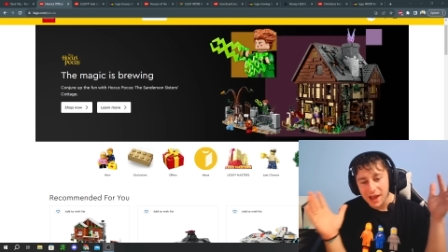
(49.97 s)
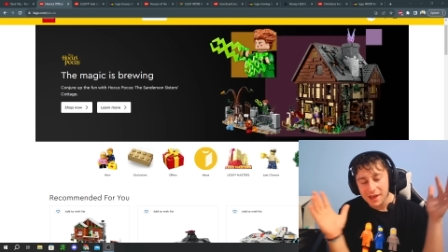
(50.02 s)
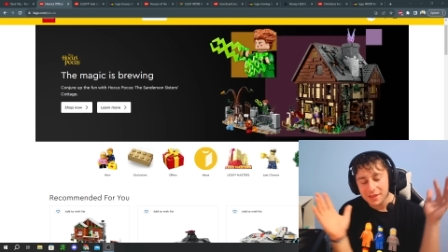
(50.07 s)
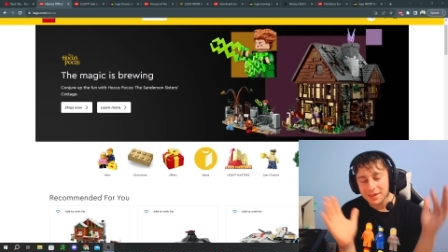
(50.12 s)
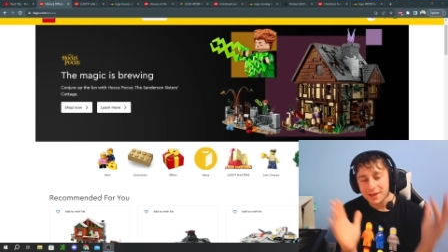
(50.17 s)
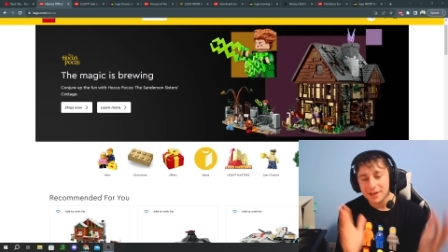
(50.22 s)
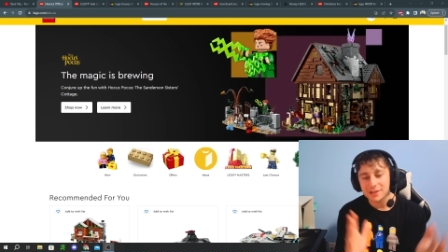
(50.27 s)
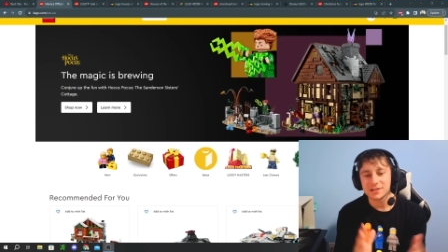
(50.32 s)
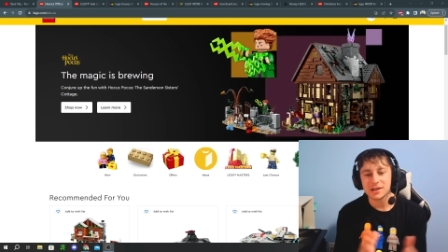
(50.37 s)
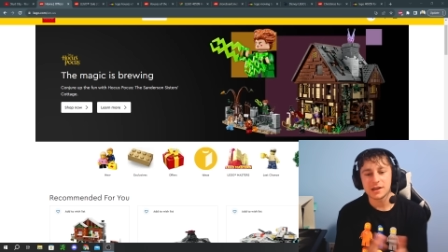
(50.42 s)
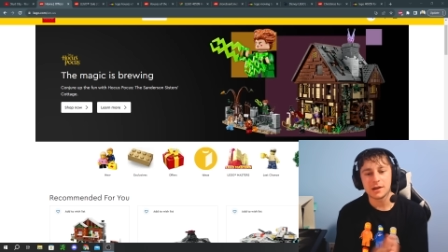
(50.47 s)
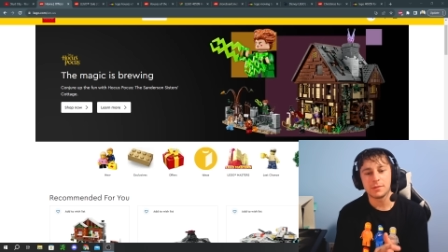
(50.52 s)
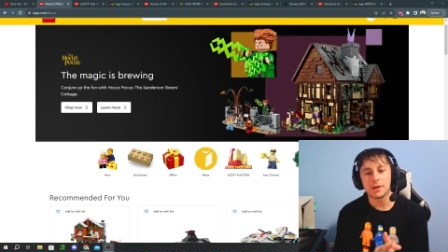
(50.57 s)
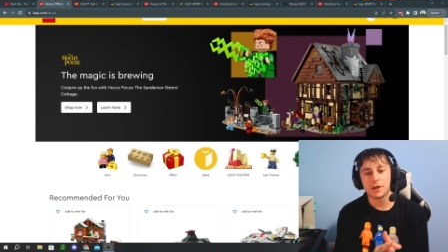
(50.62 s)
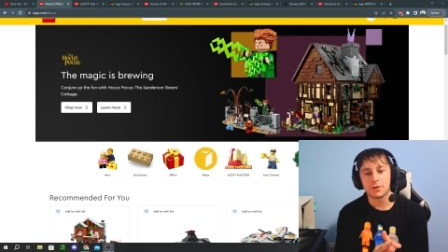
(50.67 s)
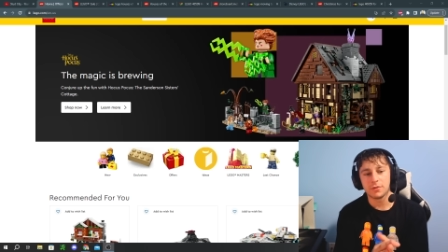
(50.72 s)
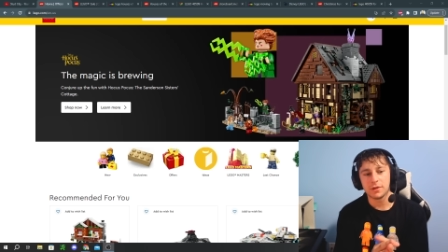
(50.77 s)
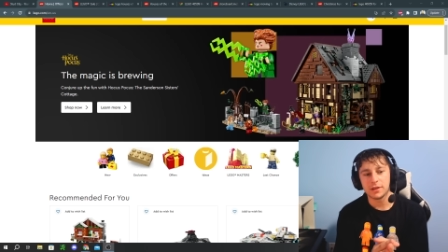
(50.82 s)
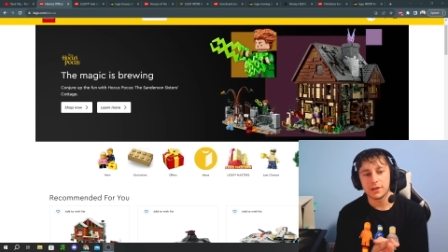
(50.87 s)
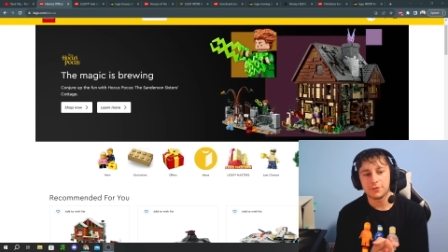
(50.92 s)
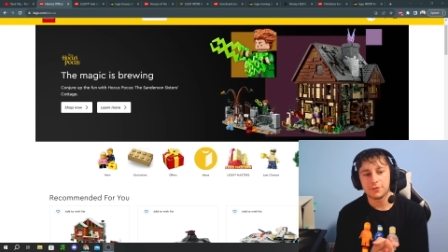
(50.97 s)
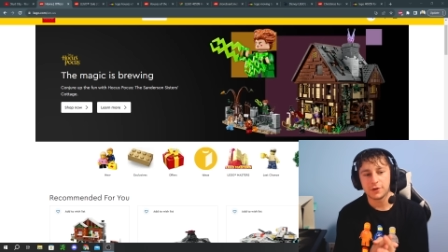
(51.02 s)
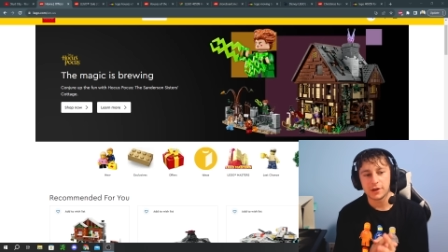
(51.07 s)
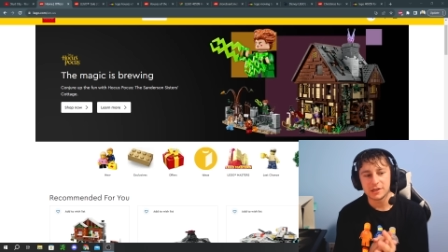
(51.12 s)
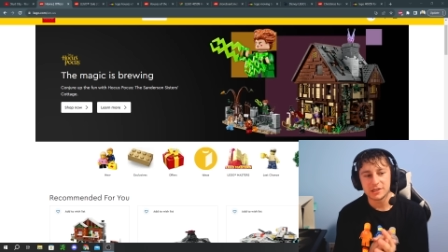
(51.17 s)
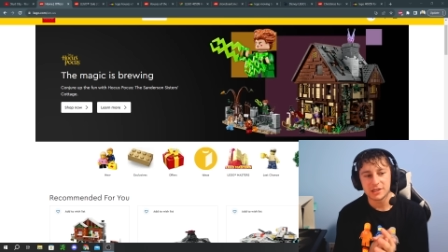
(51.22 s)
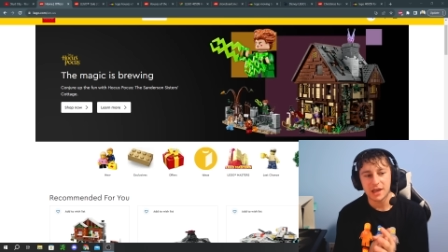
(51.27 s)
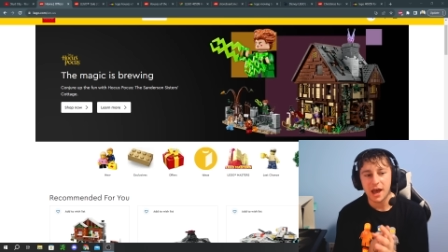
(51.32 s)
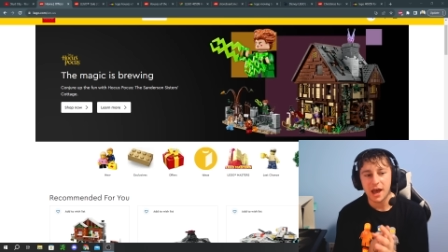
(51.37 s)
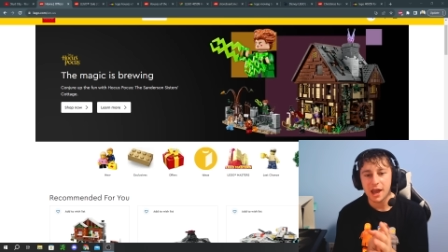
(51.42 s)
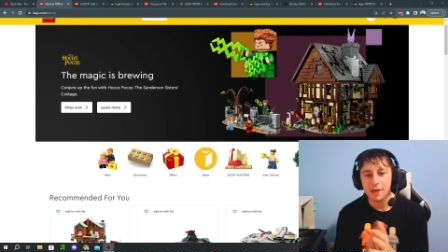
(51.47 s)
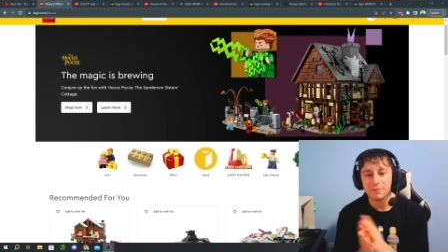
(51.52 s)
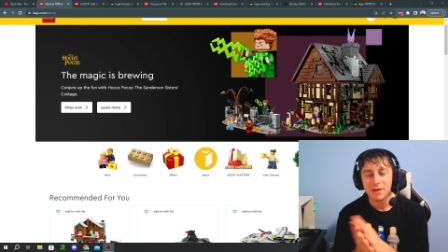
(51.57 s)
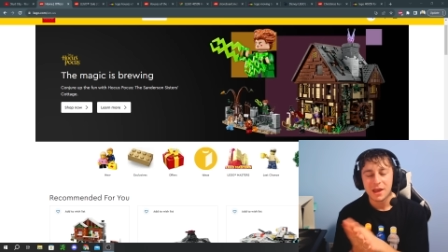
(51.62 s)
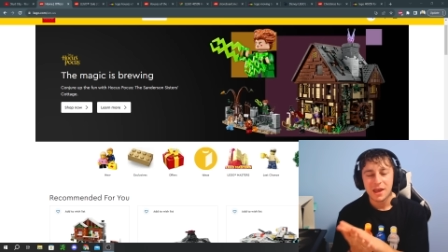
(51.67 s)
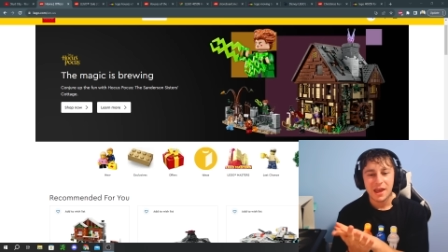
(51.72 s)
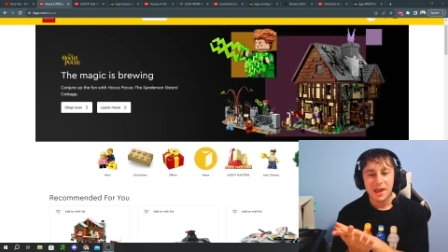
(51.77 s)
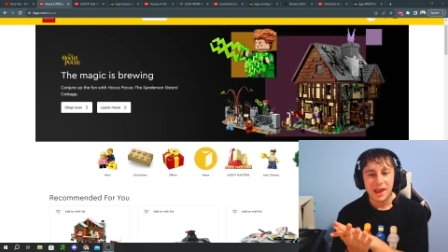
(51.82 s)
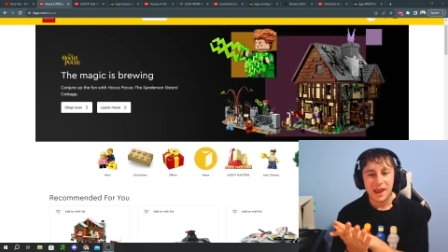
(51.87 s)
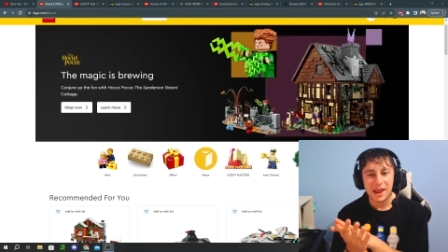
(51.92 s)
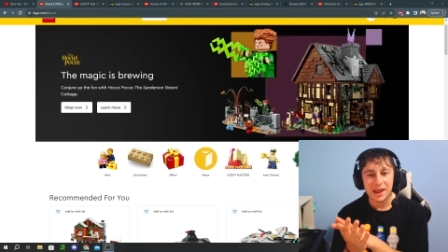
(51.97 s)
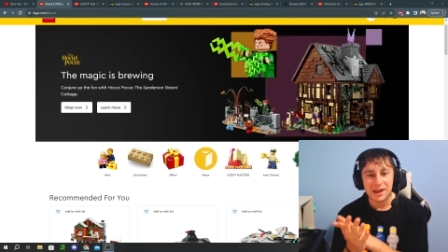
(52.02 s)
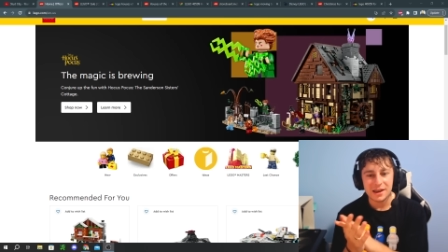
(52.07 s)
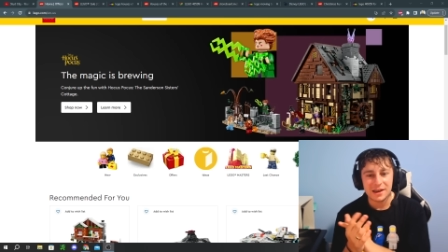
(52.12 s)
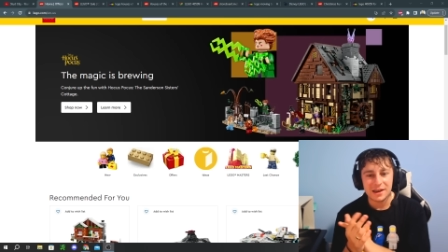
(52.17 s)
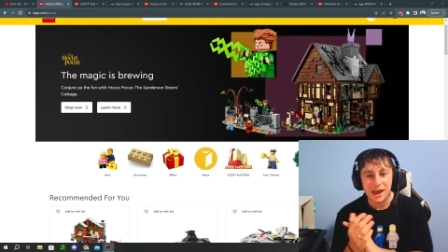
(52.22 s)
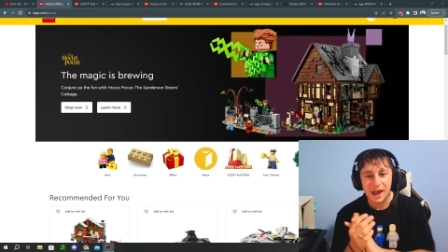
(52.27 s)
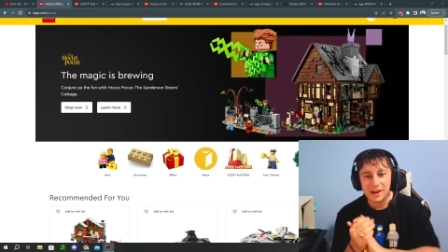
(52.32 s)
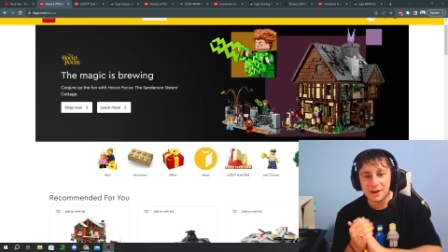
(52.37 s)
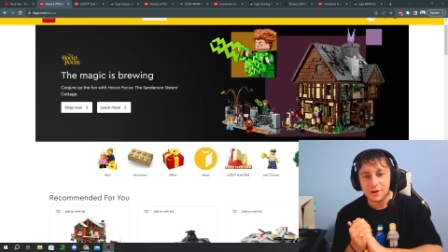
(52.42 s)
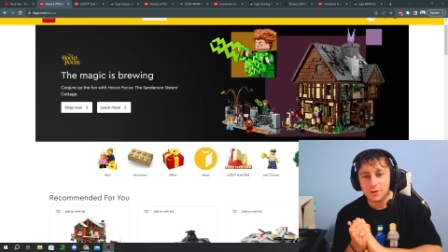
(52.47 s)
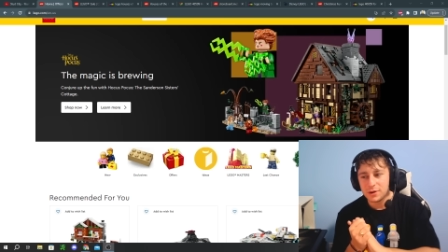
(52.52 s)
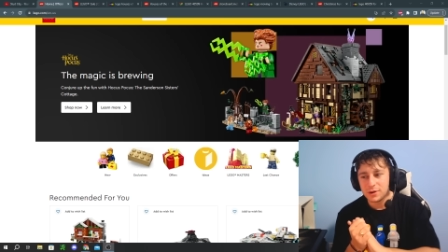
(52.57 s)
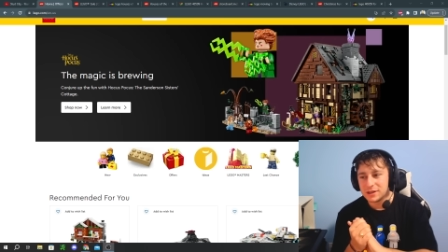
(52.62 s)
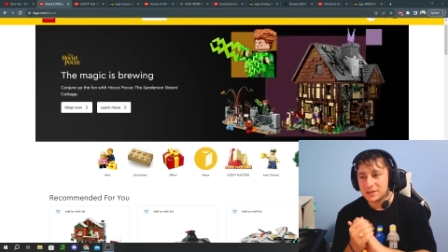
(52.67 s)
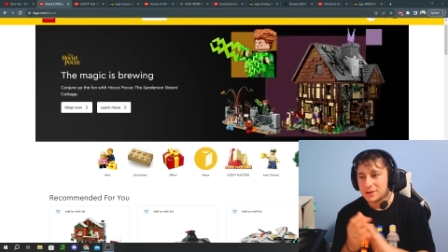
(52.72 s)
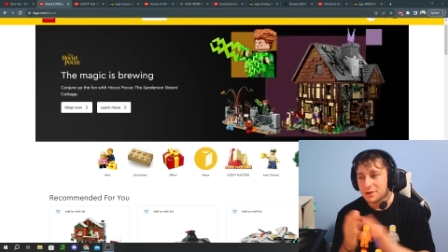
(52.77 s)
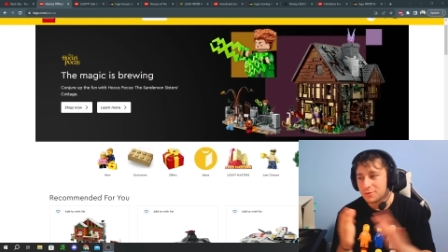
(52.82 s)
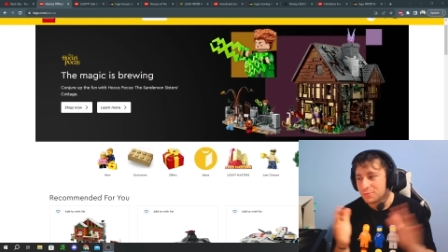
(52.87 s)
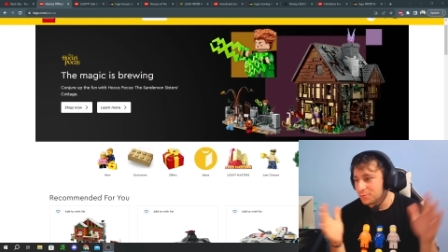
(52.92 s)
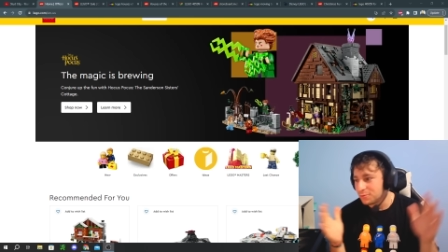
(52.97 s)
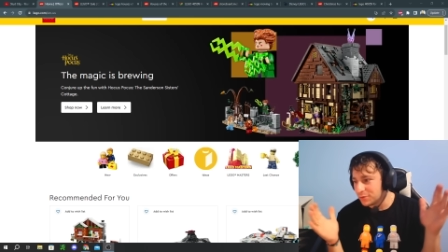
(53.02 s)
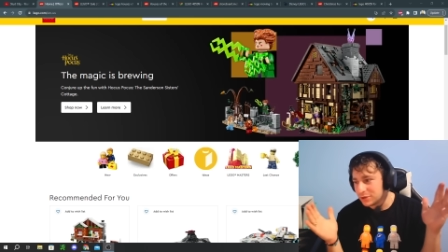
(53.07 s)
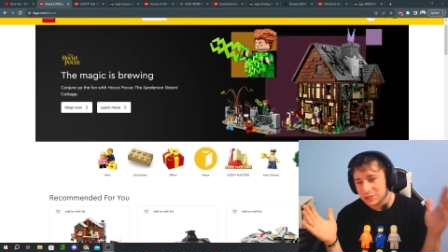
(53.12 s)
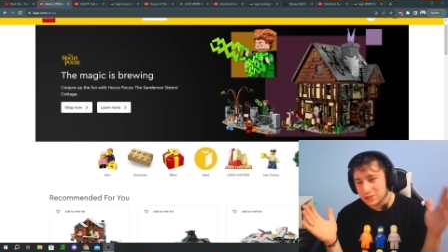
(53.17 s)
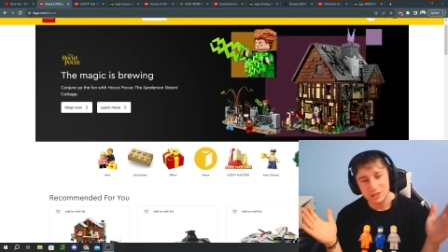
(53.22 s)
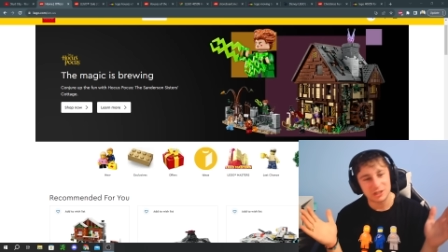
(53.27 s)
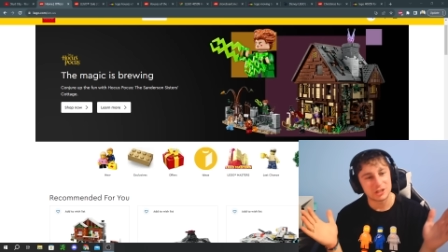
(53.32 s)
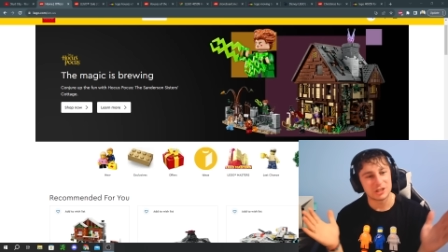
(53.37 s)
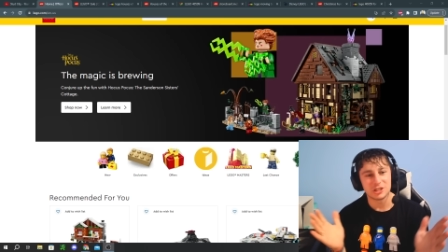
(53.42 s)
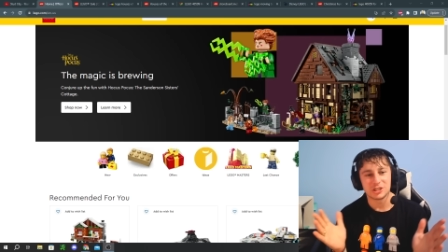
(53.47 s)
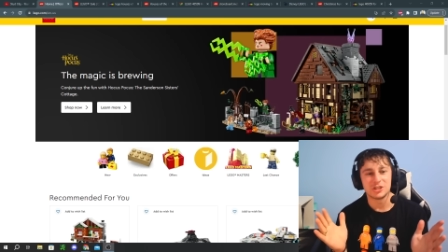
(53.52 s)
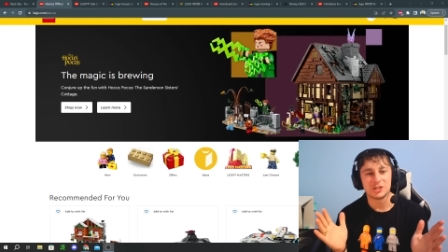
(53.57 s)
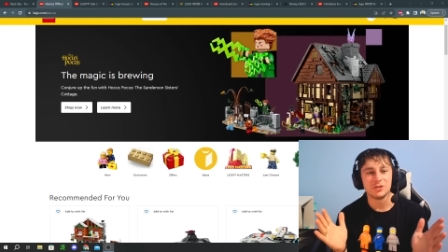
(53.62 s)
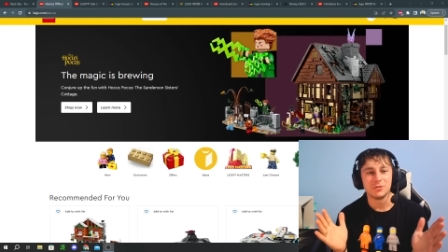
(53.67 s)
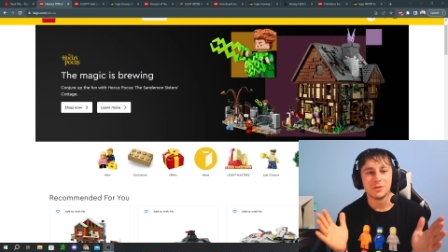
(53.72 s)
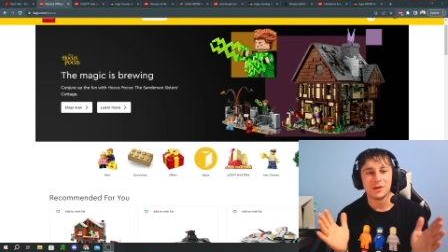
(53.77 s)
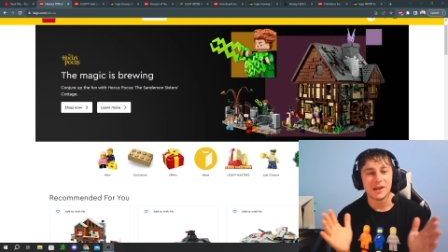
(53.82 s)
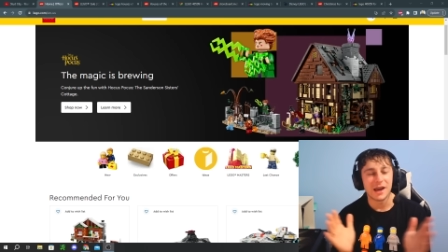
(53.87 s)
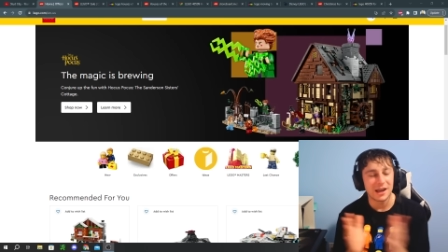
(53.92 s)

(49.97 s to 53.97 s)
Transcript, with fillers: I think it's going to be a really fun time, and I know we we should just do it.